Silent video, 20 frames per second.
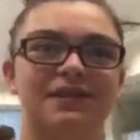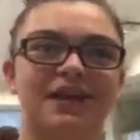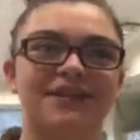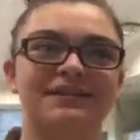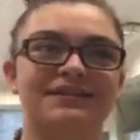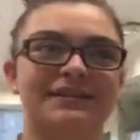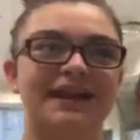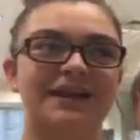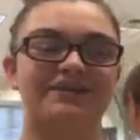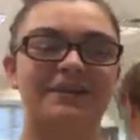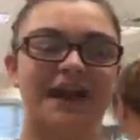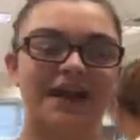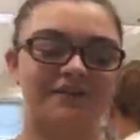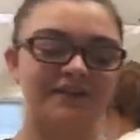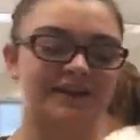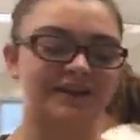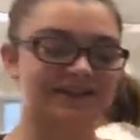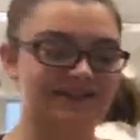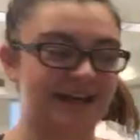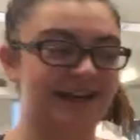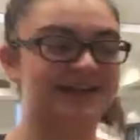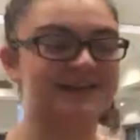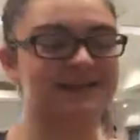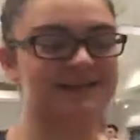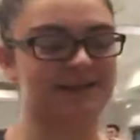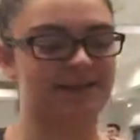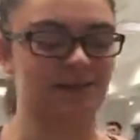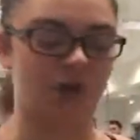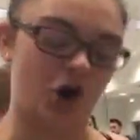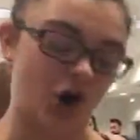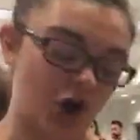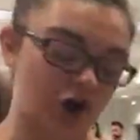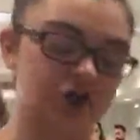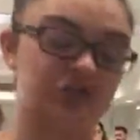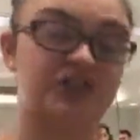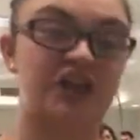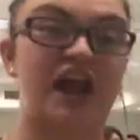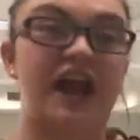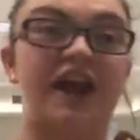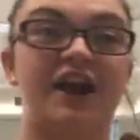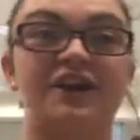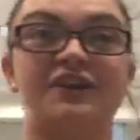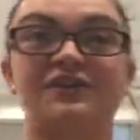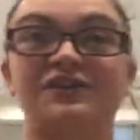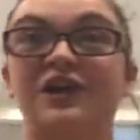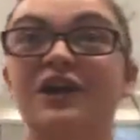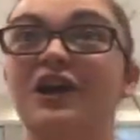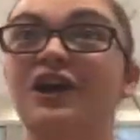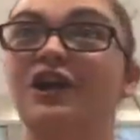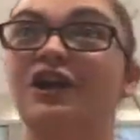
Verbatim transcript: Instead of having desks and hard chairs,